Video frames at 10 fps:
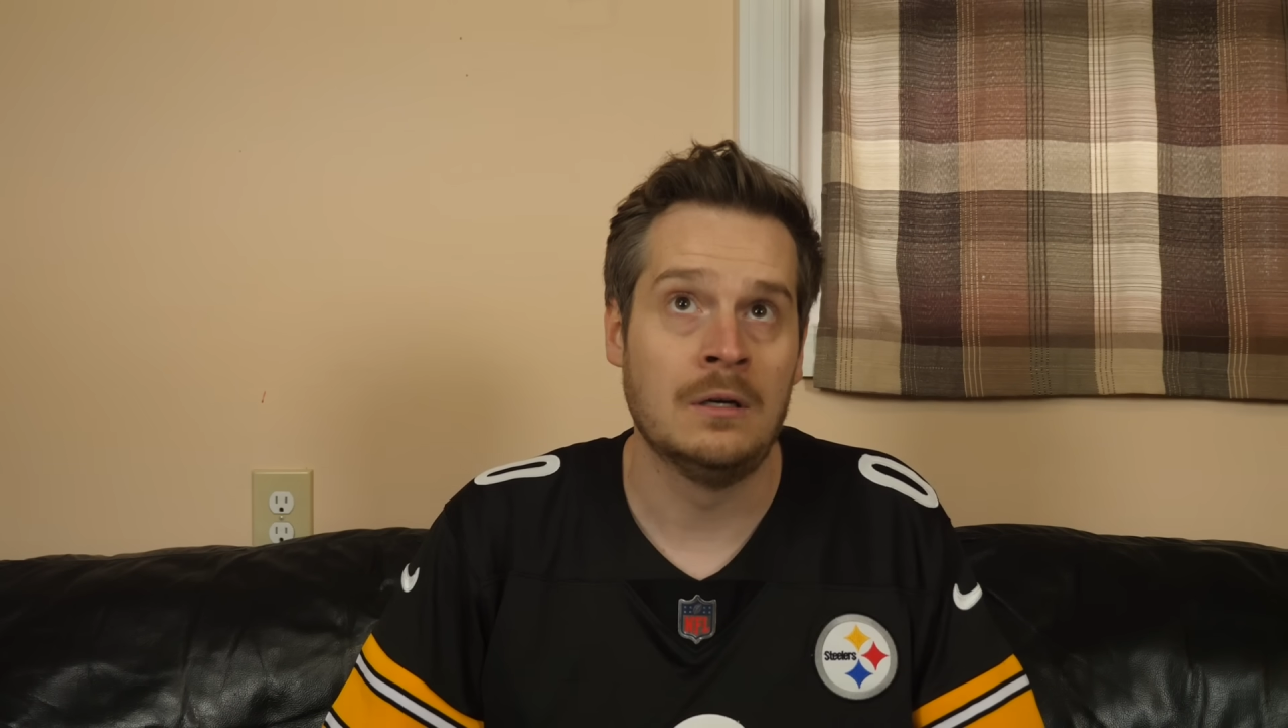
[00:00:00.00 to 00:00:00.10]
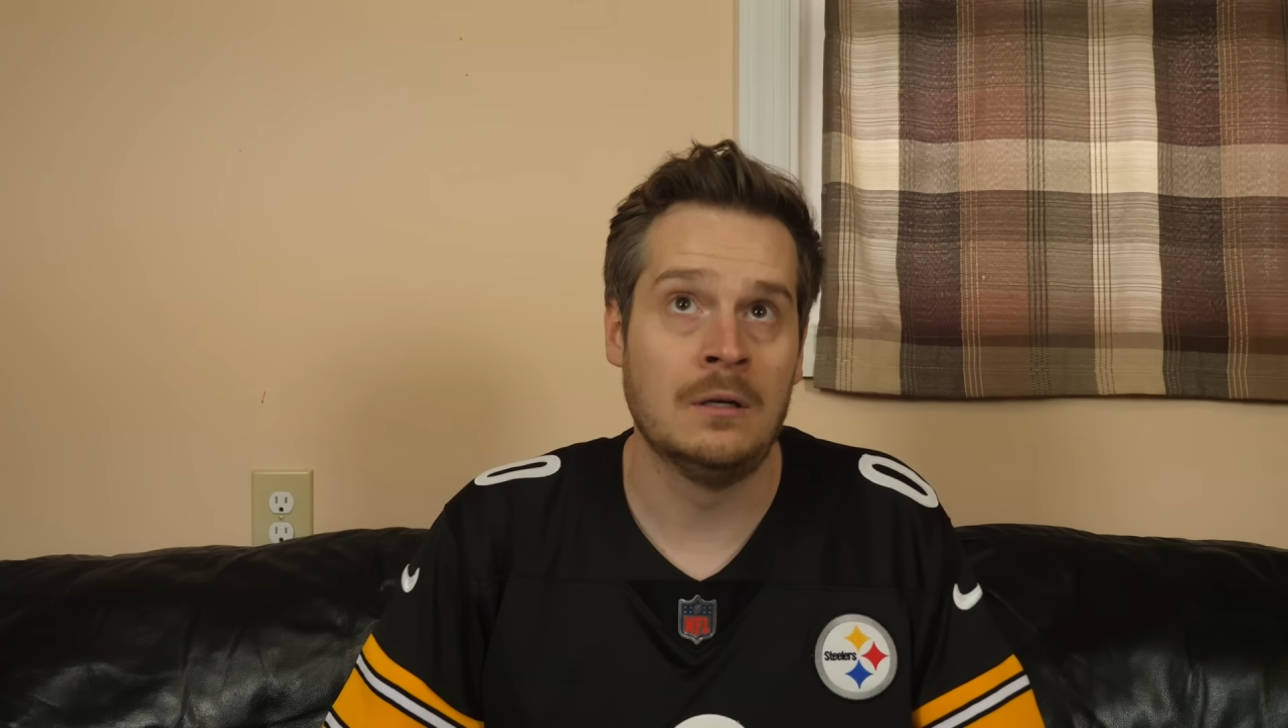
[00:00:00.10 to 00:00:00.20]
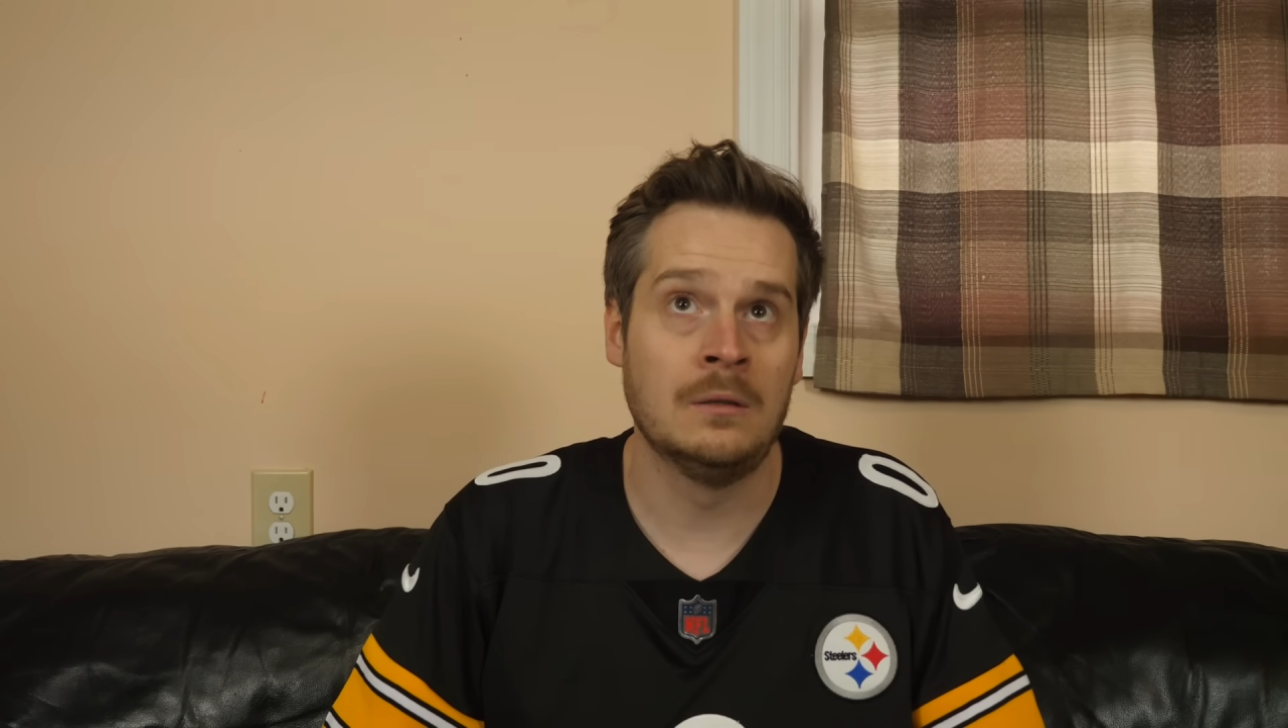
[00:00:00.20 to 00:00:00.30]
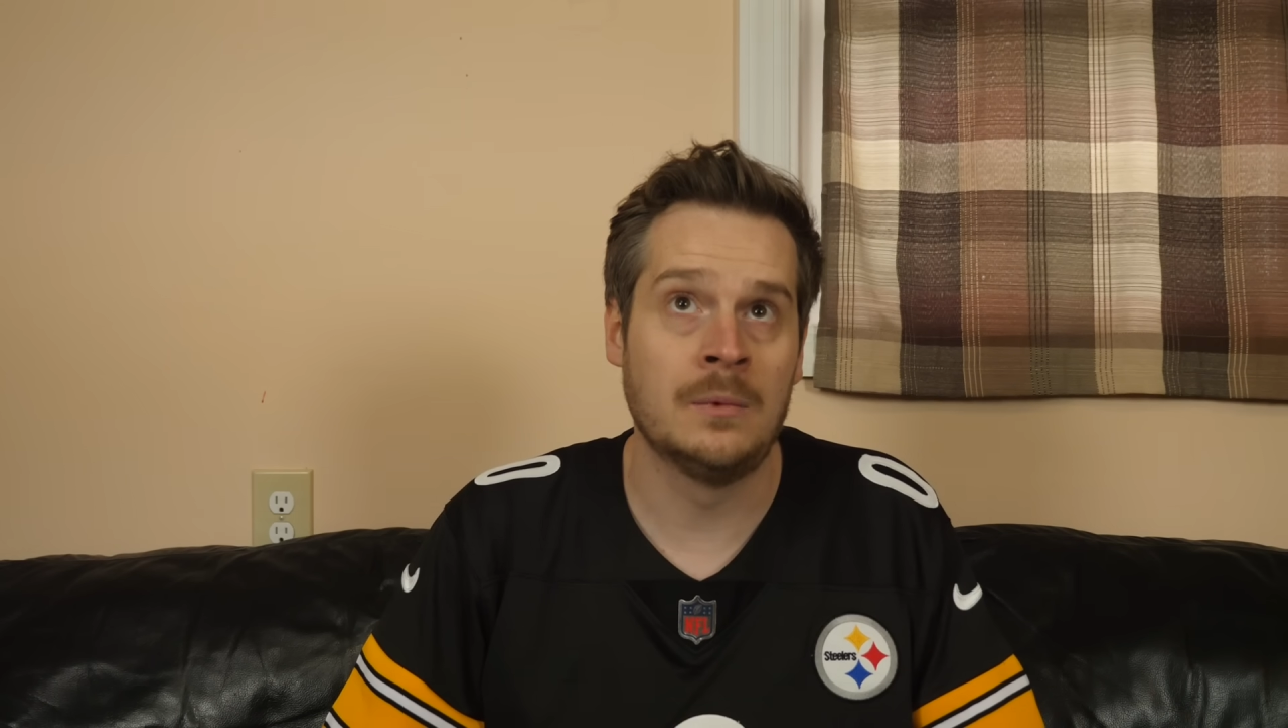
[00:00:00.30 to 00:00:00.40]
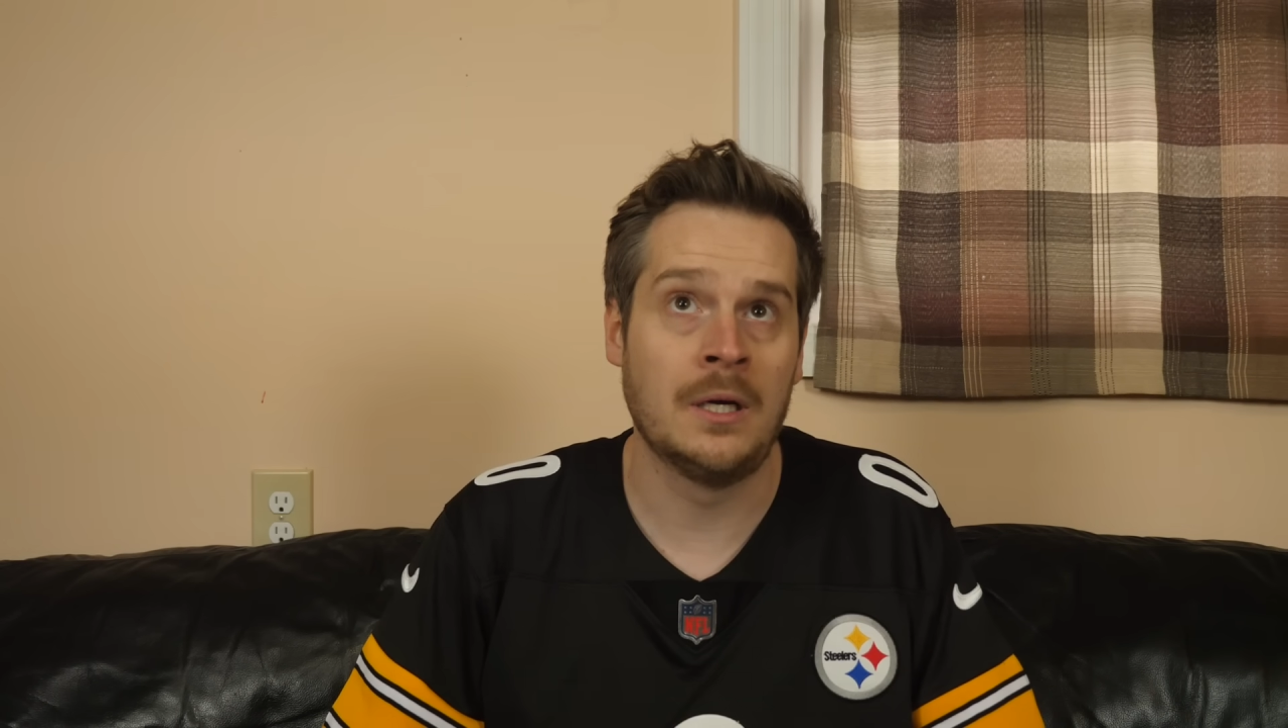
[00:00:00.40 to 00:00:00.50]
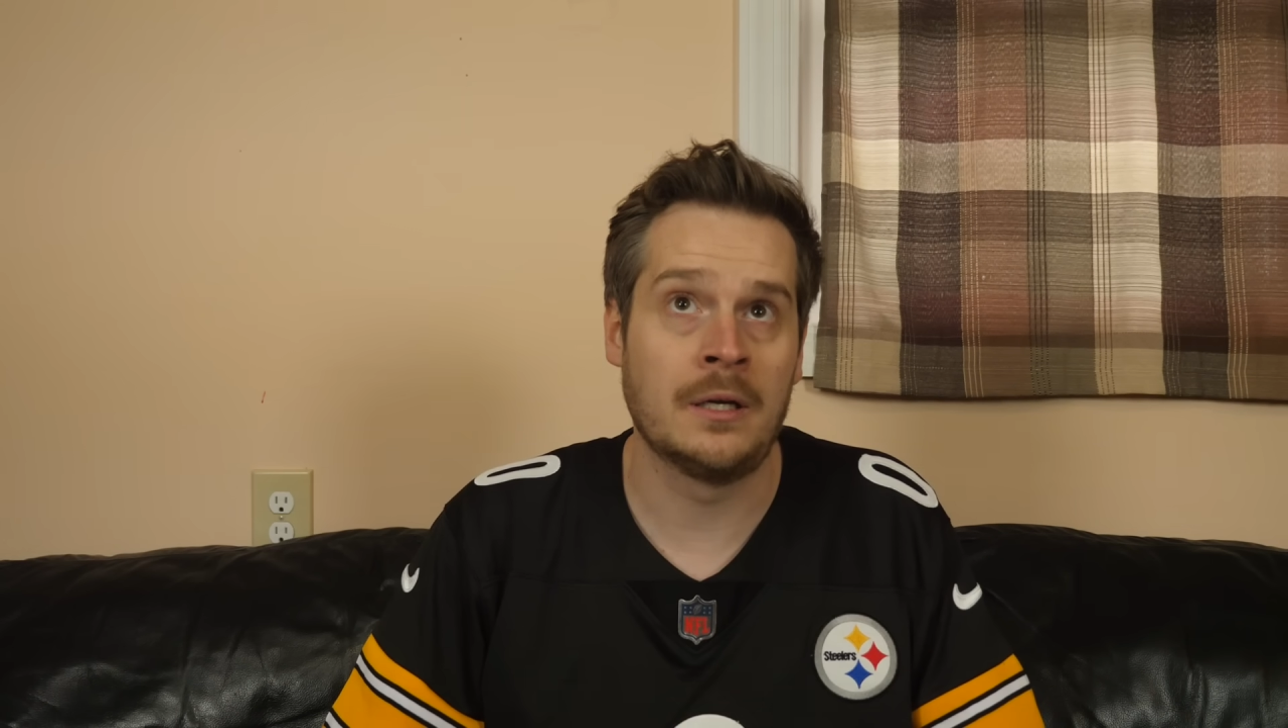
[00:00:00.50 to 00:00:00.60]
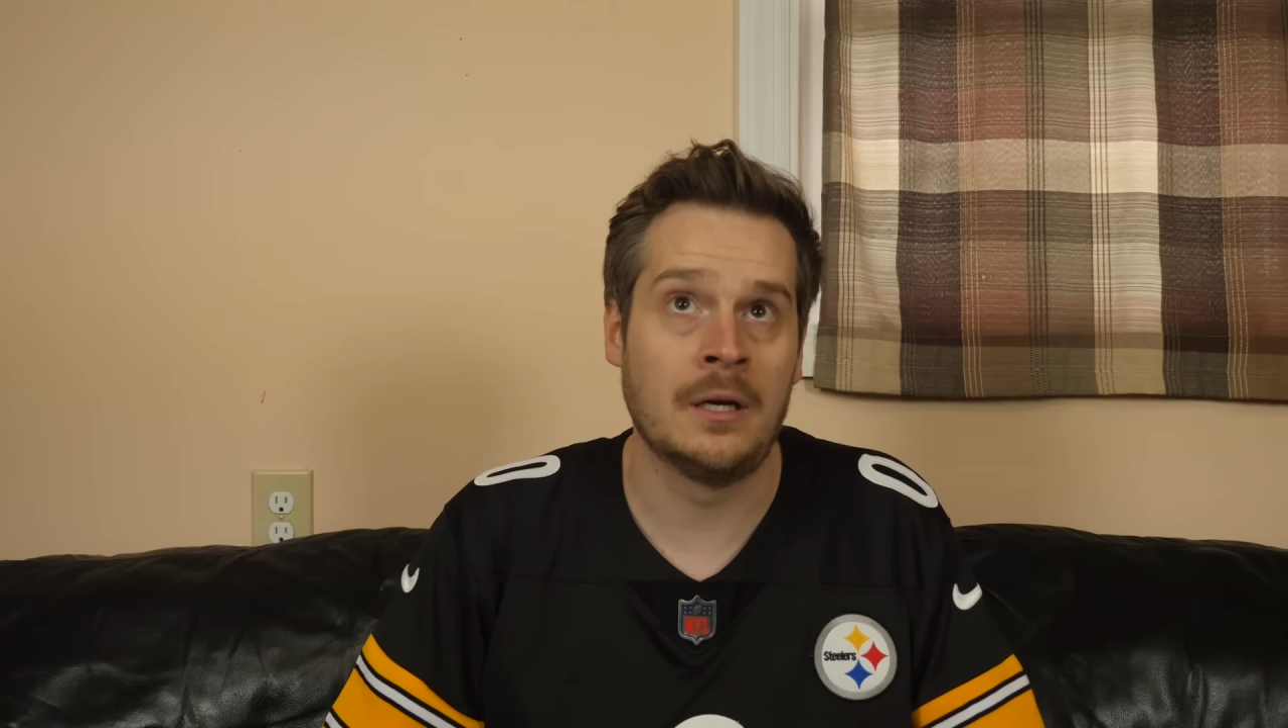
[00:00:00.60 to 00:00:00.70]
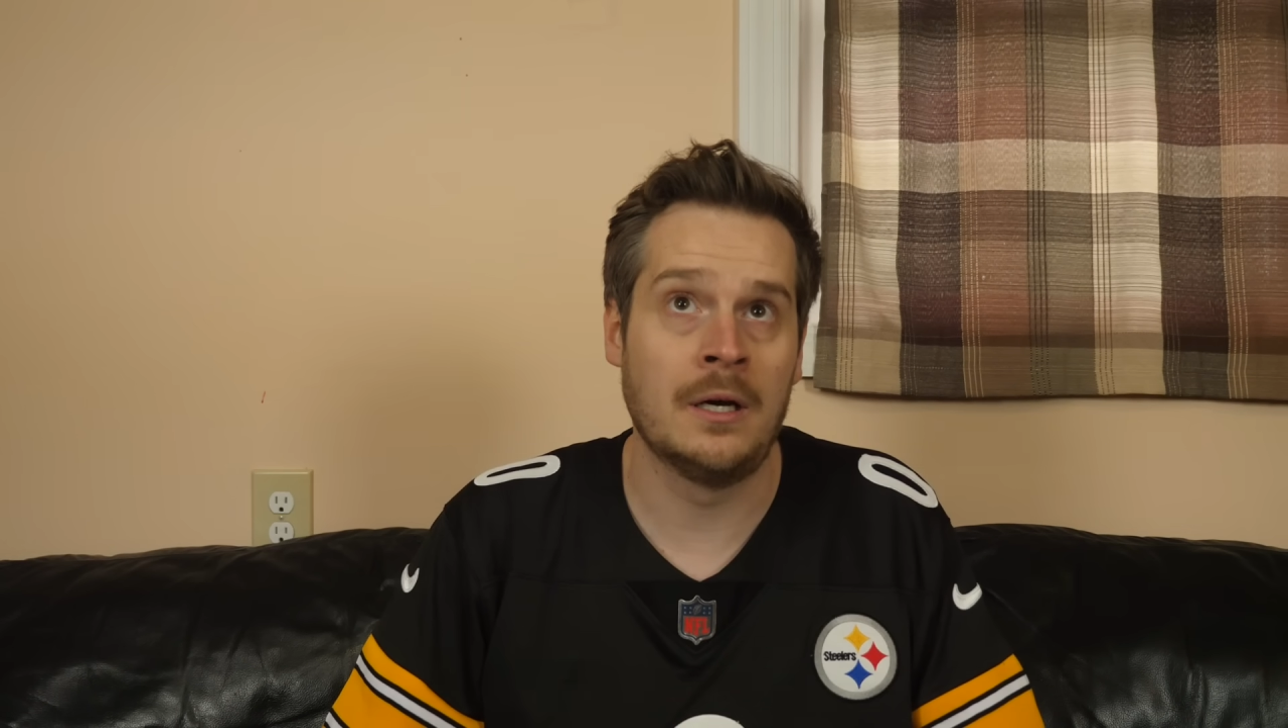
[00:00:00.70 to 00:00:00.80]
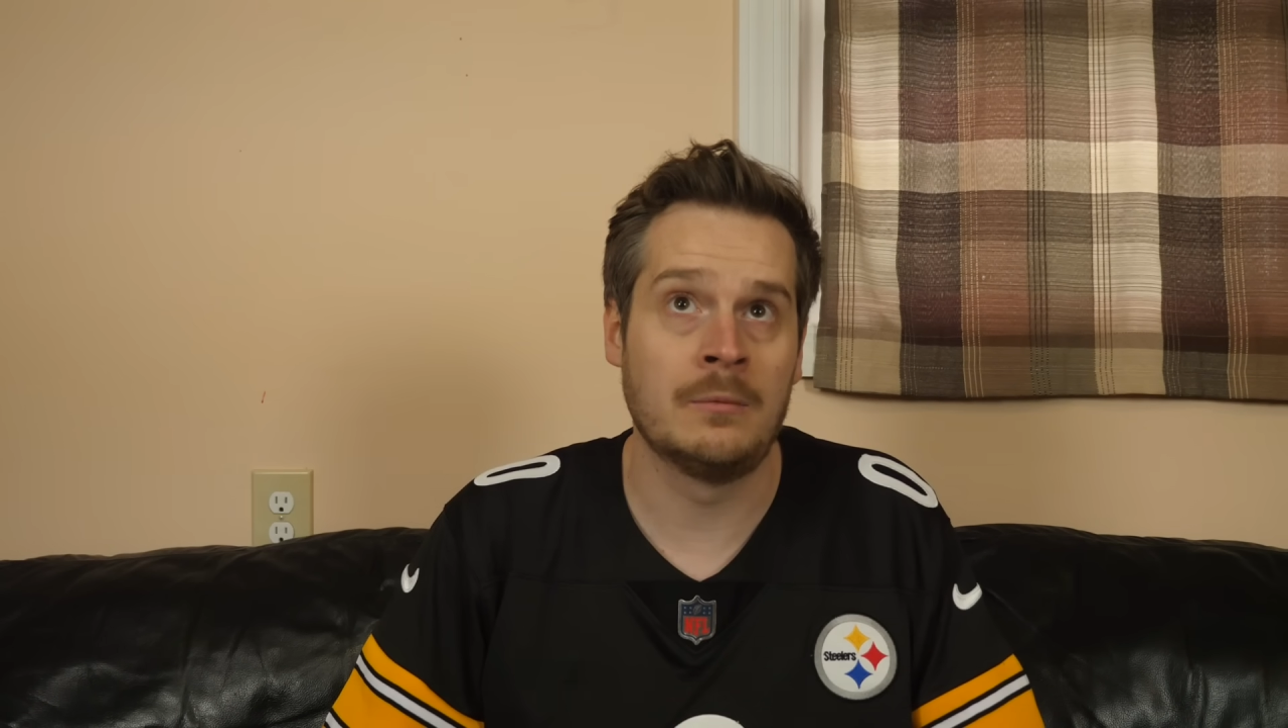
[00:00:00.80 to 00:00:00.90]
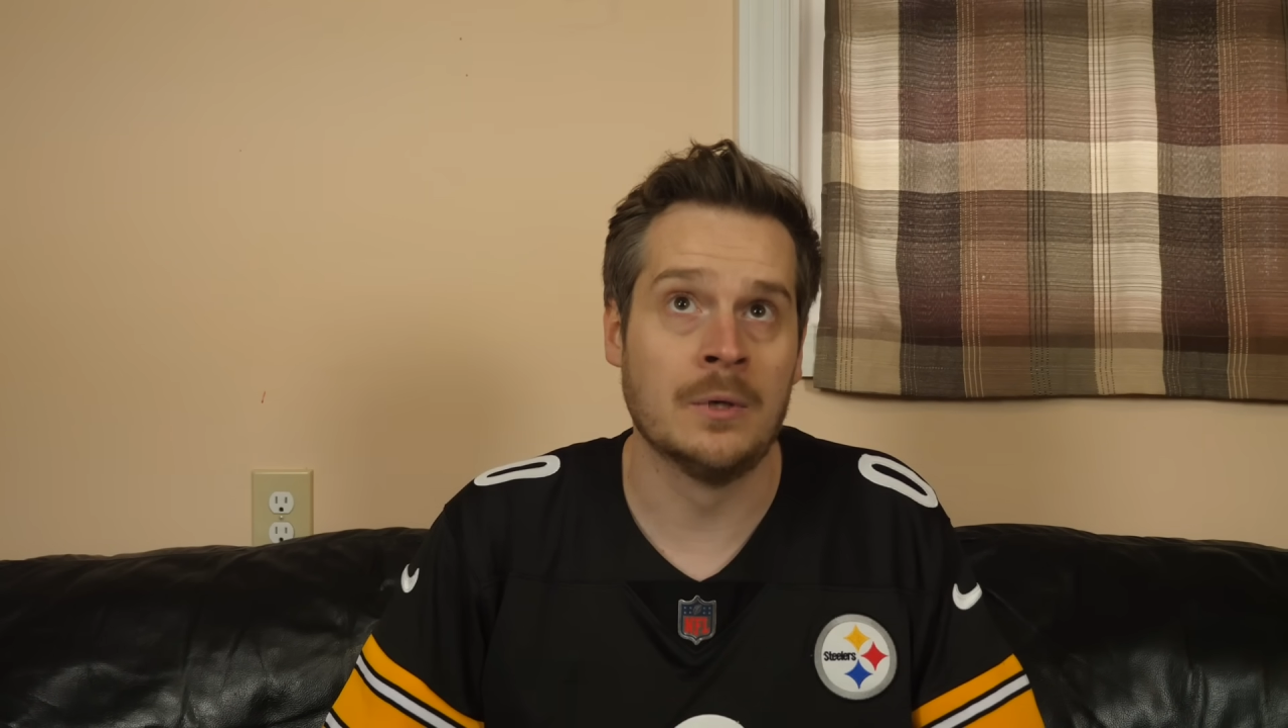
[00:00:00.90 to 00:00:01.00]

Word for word: Oh my god,